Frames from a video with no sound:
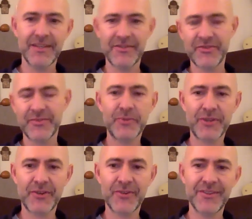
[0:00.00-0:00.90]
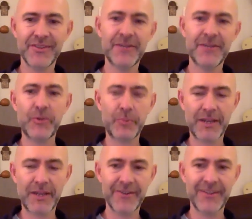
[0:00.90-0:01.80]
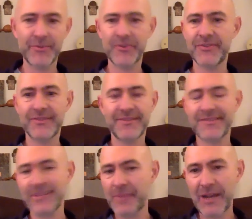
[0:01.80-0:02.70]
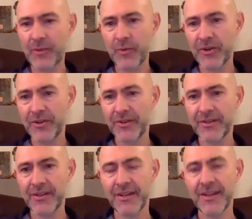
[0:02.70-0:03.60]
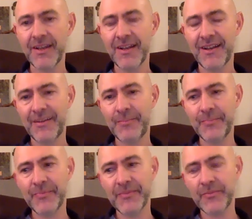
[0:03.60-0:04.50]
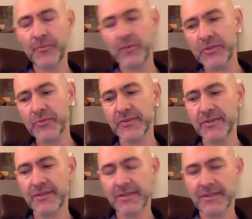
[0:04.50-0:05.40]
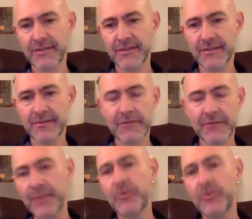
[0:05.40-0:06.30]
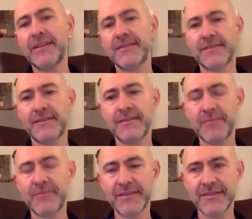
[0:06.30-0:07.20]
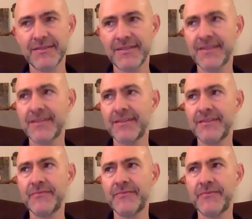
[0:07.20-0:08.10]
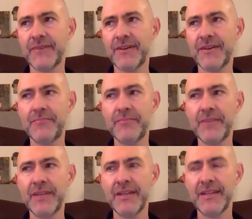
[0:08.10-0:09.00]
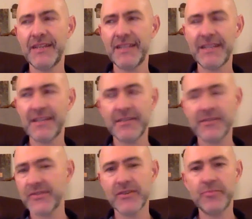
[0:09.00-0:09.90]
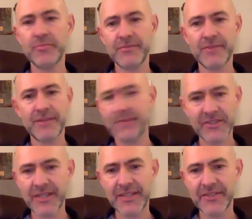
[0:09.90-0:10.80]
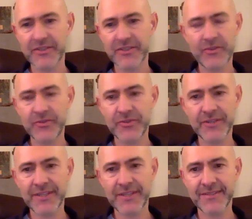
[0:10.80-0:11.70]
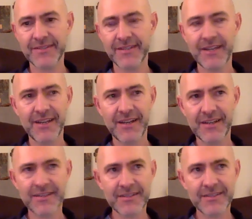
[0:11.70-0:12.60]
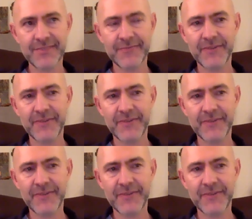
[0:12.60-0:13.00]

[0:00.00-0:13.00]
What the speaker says: You just put it on the record player and it would somehow work, which was a great way to start, because it kind of just opened my imagination hugely, because I could kind of